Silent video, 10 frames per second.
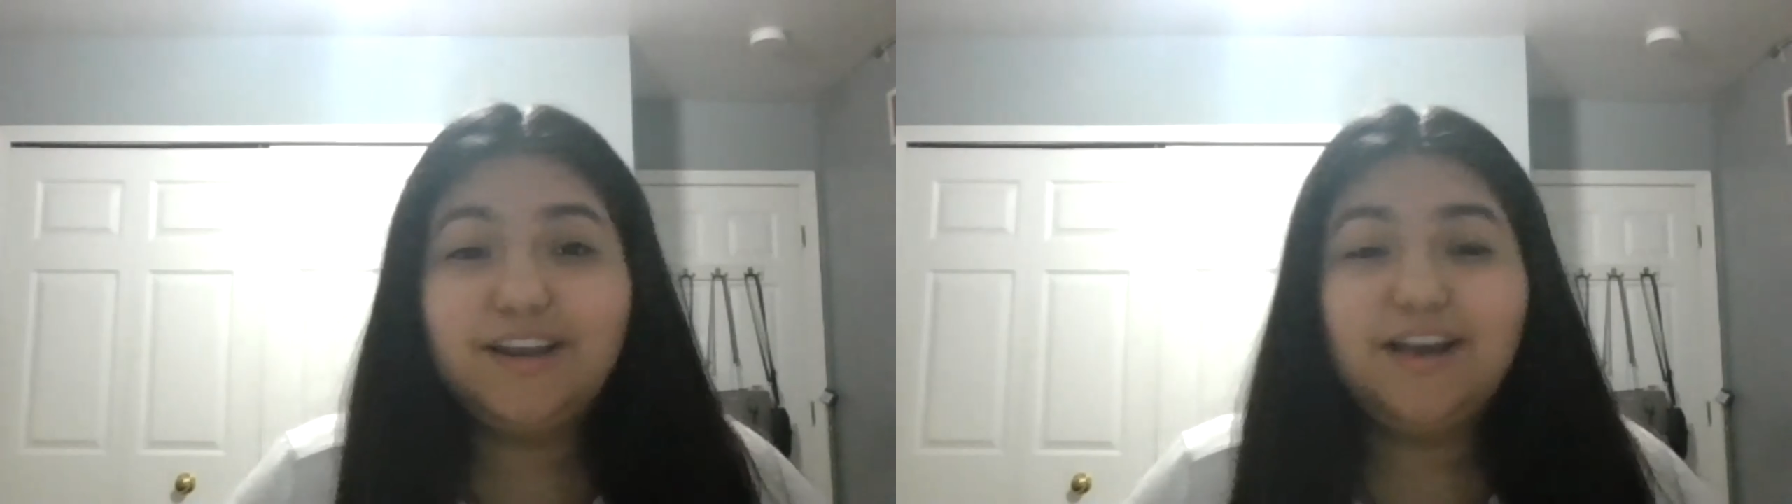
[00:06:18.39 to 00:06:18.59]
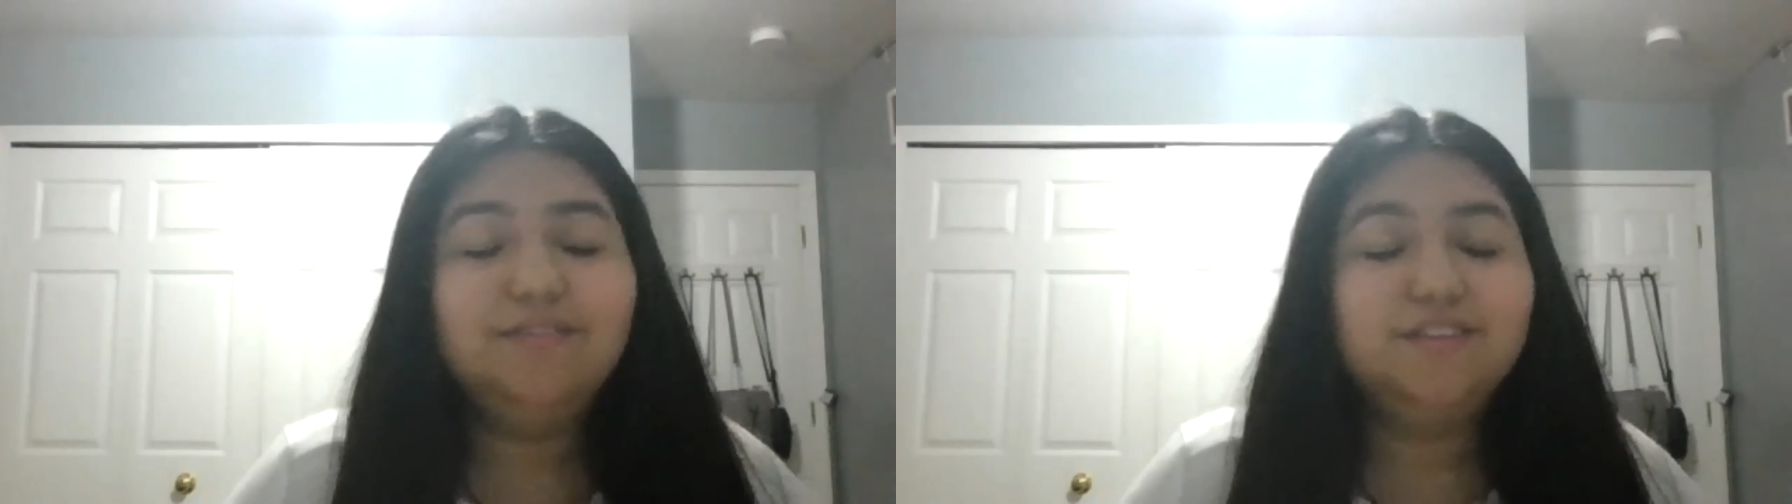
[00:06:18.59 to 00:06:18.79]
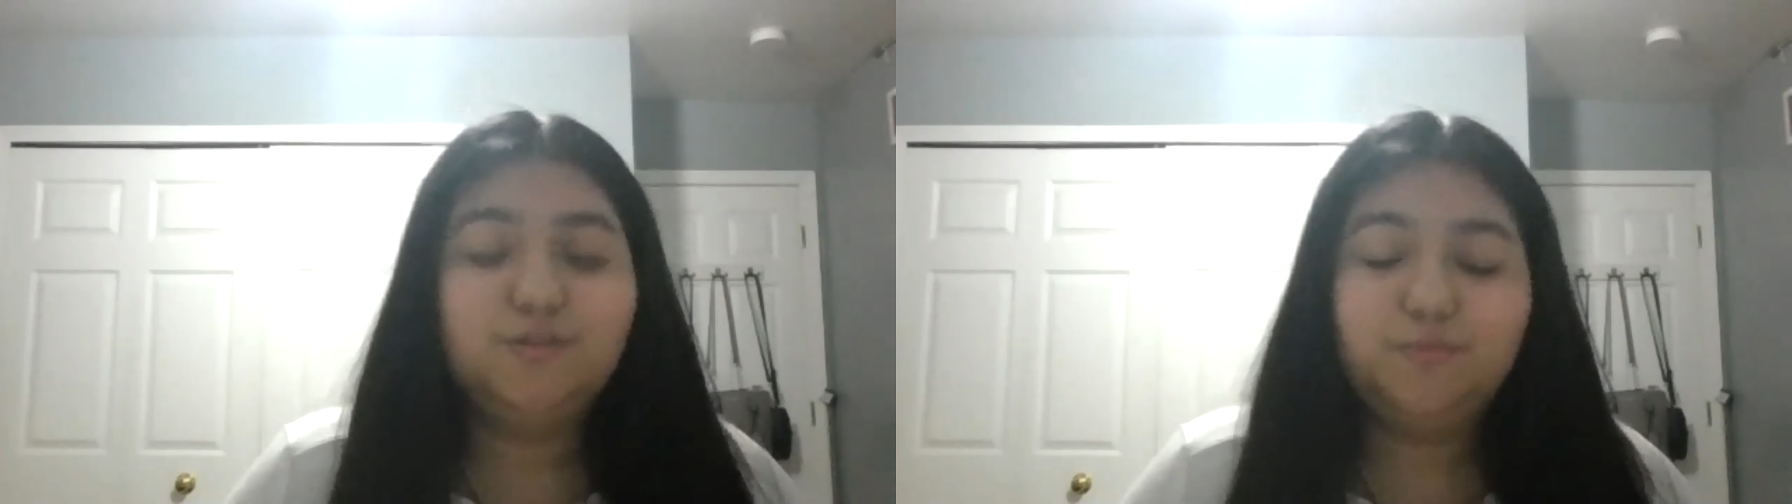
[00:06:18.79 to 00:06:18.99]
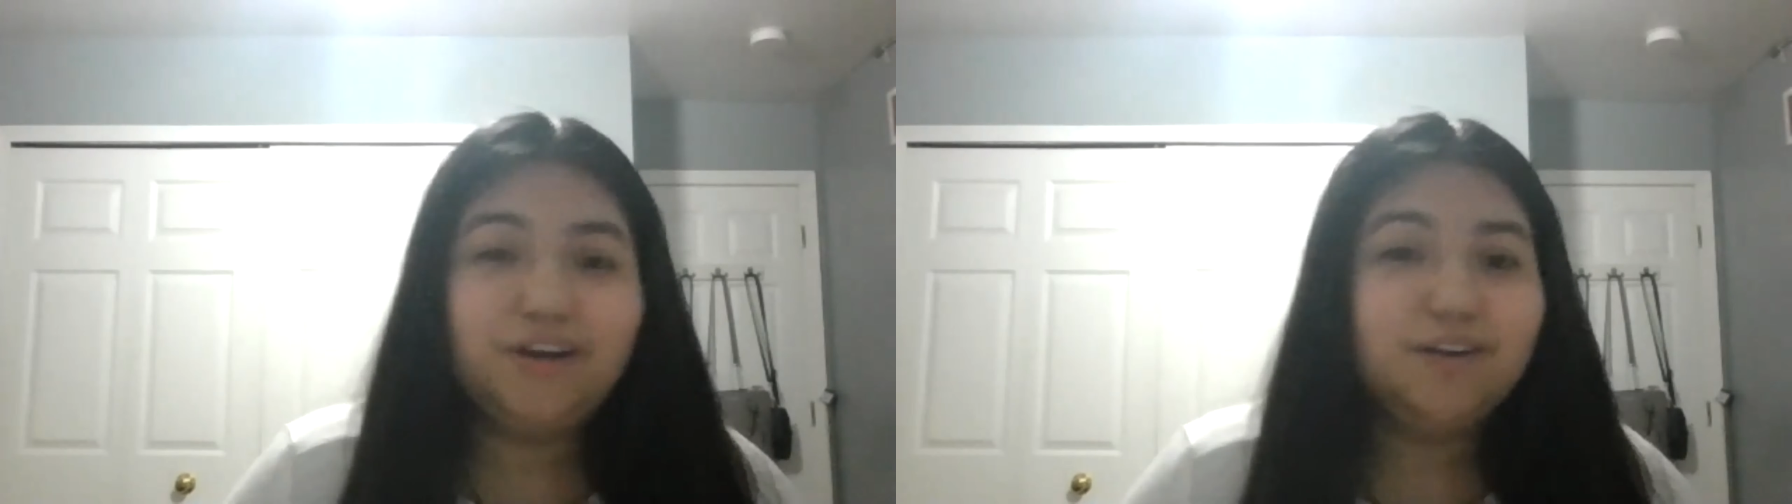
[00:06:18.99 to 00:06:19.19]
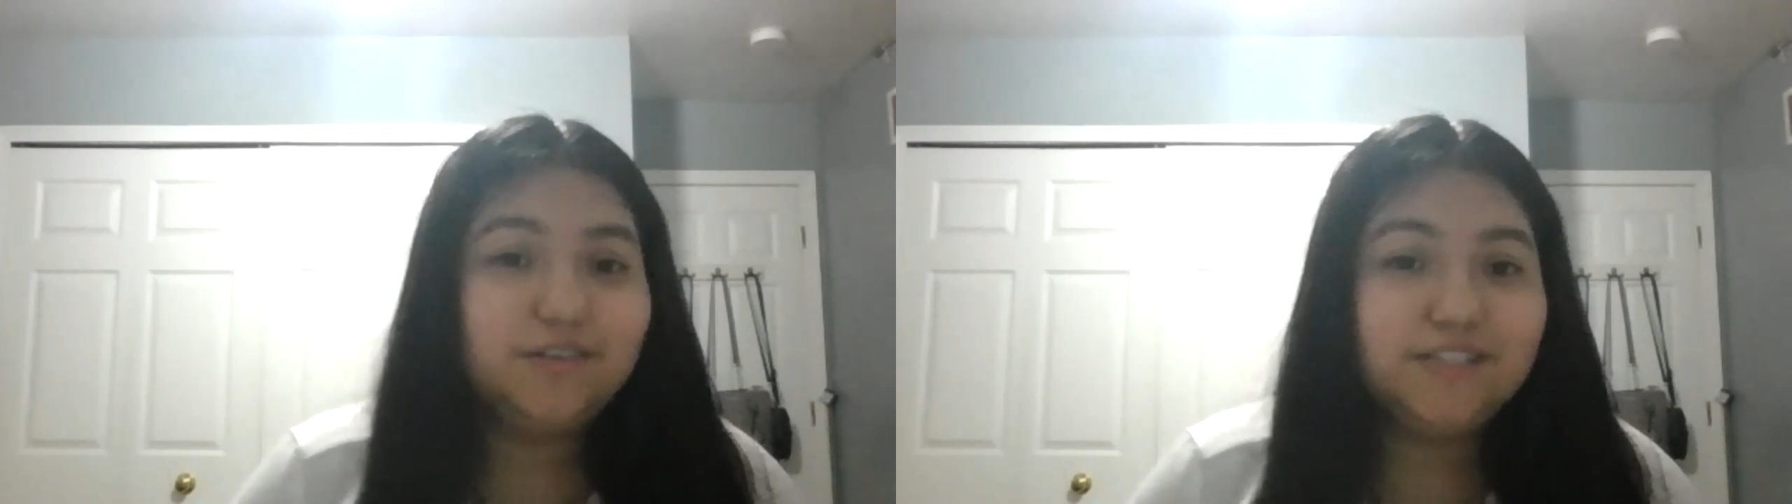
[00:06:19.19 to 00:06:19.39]
ever to
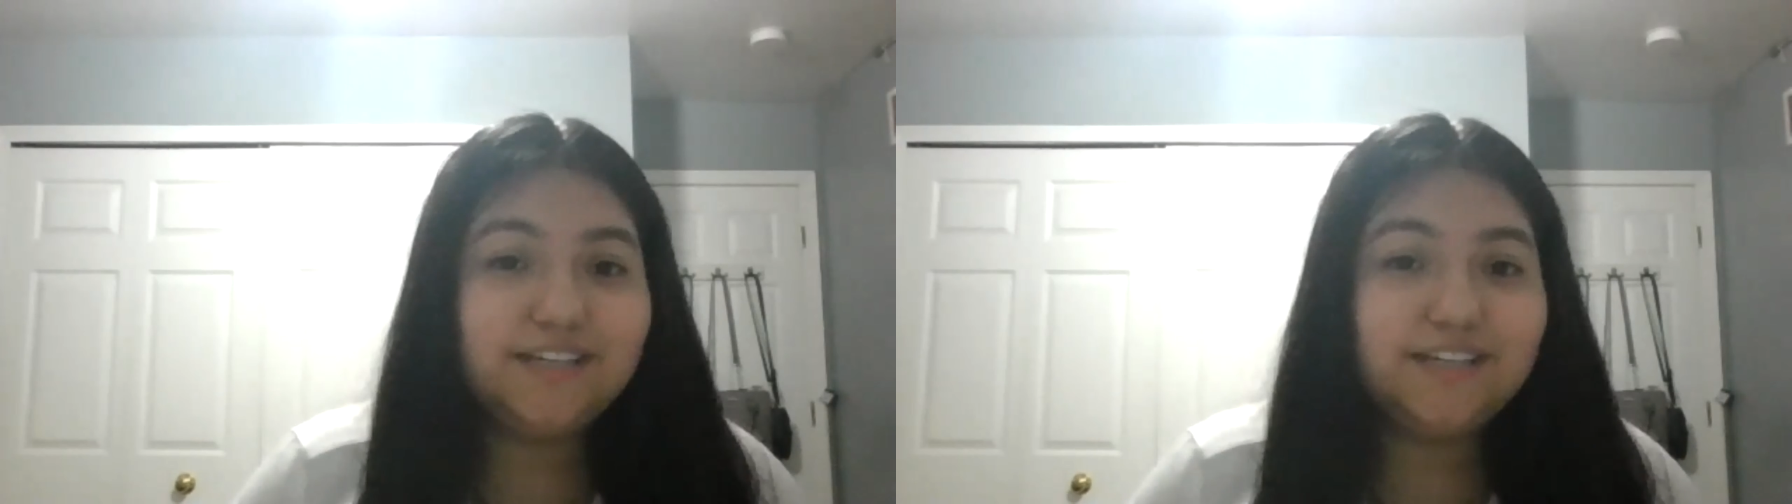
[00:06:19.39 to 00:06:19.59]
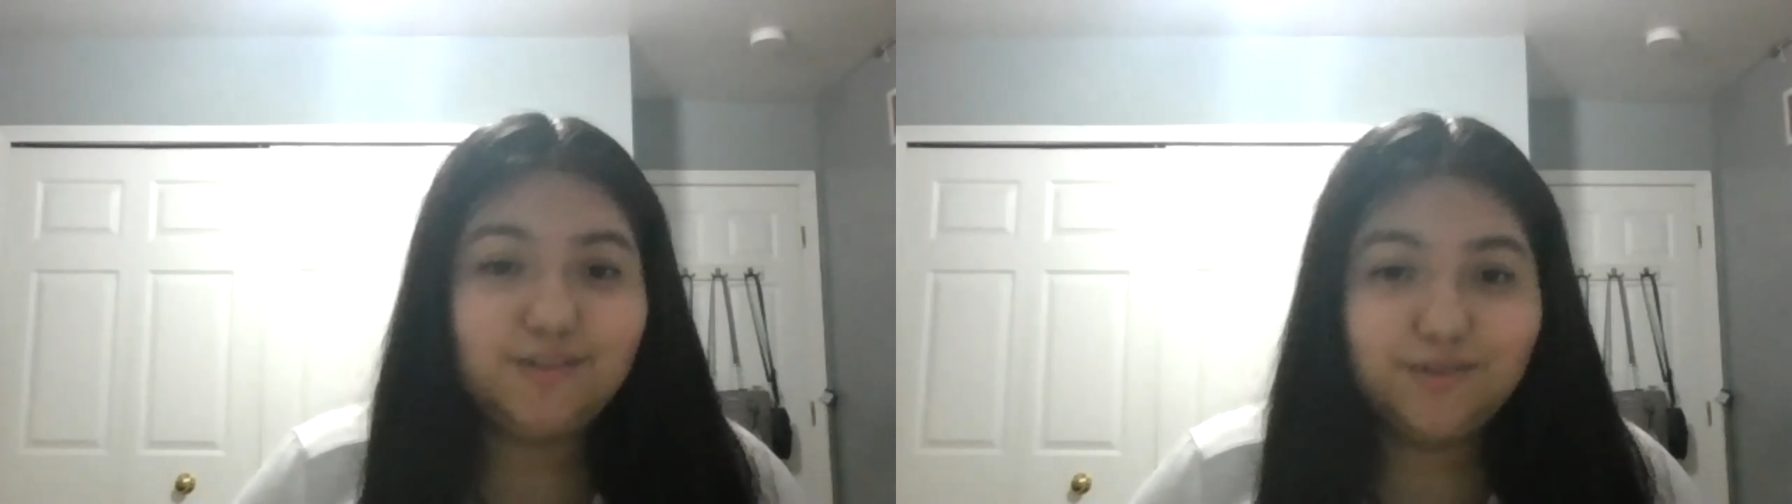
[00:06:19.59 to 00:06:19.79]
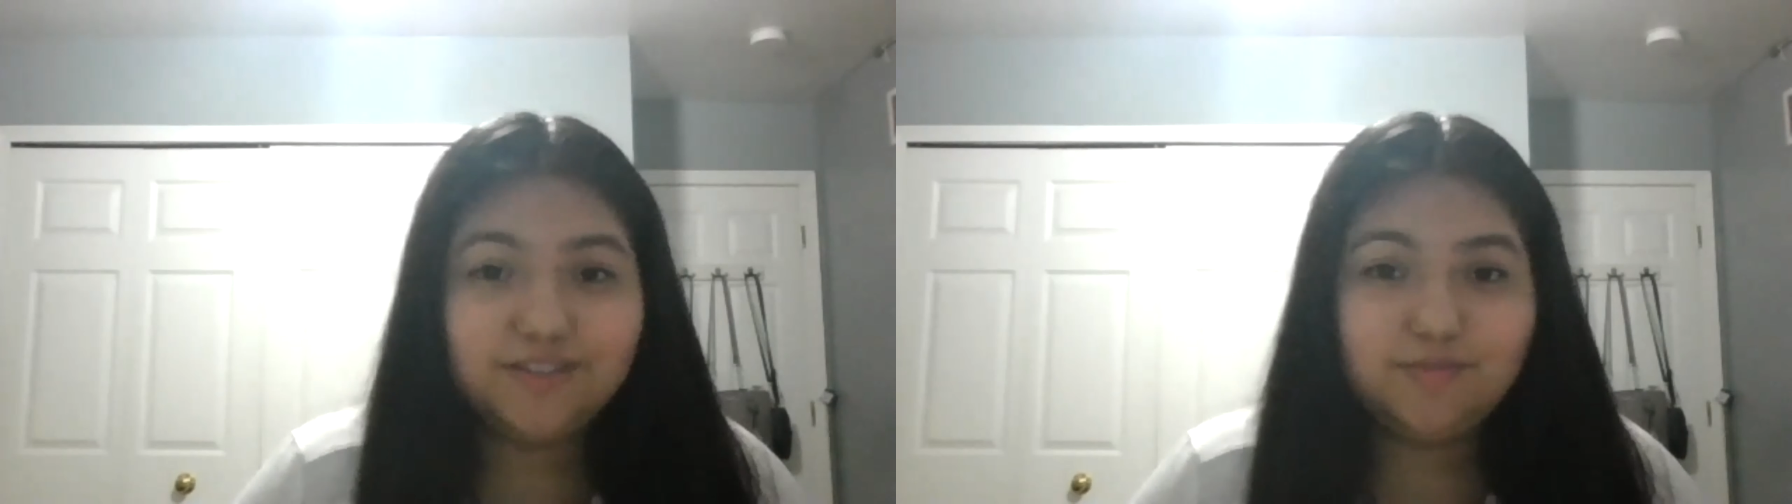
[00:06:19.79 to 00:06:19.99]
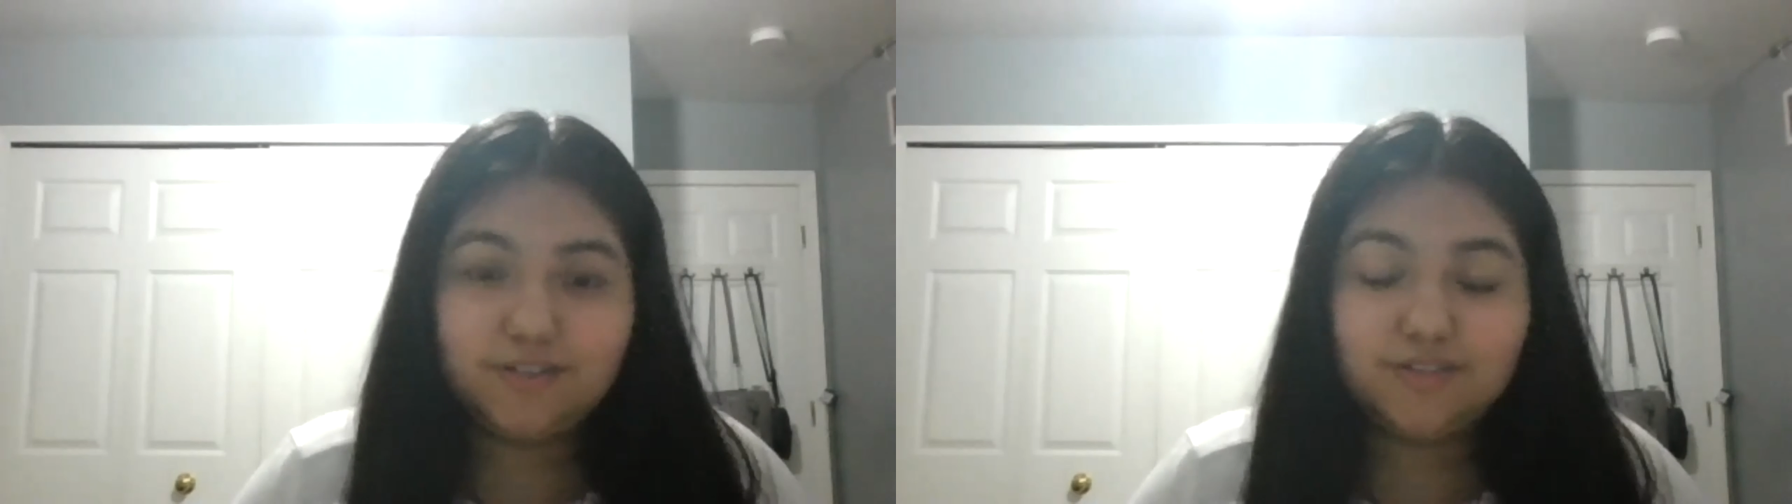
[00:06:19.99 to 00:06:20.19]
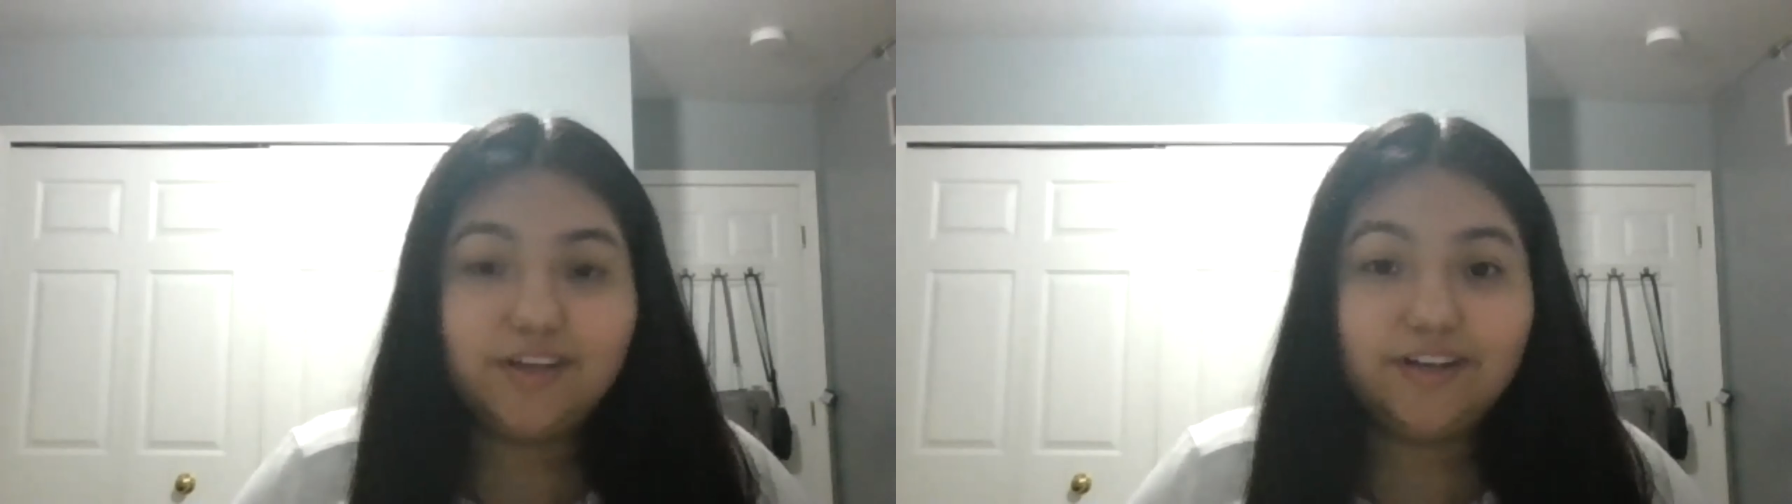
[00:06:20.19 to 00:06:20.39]
prioritize students'
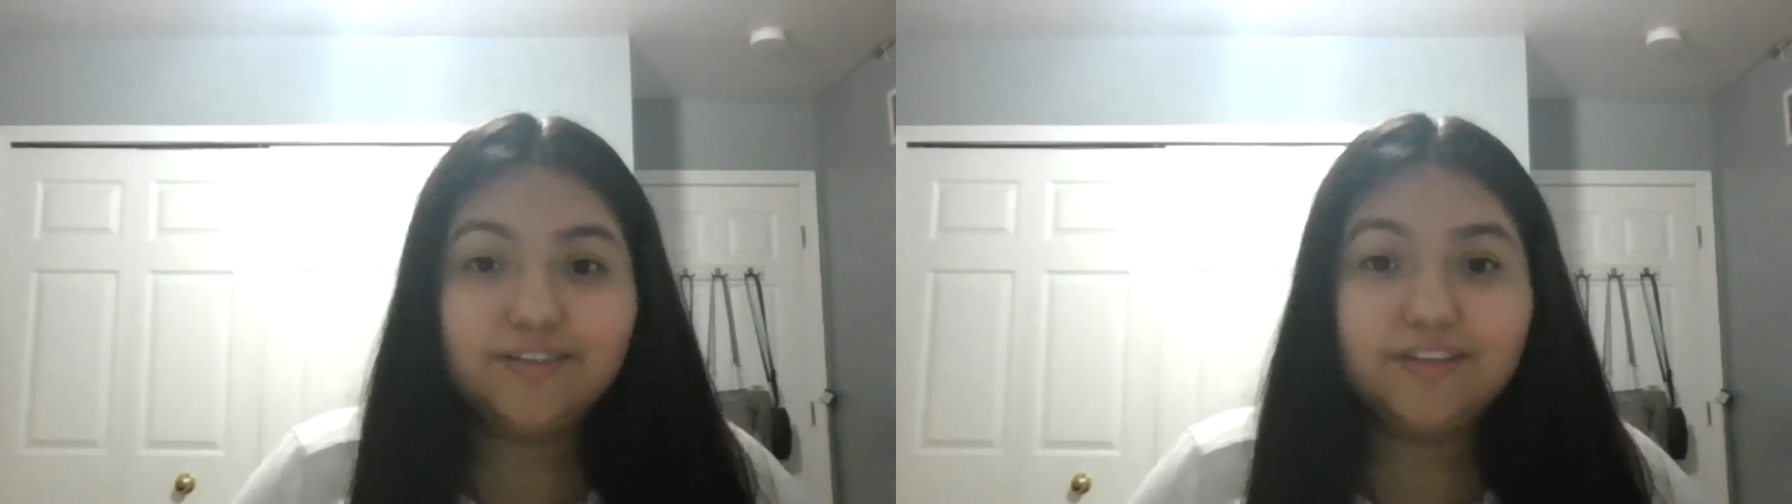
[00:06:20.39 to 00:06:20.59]
mental health.